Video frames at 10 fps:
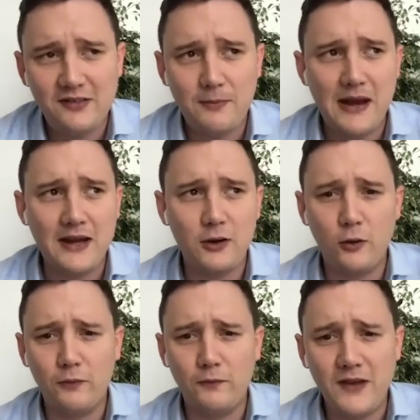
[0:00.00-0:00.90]
depending
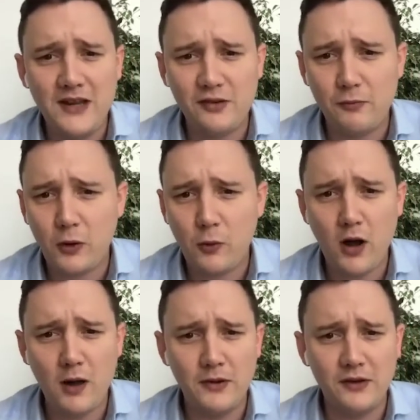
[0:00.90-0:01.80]
on visa
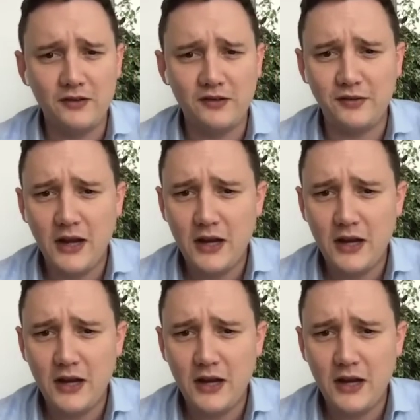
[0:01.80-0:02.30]
requirements,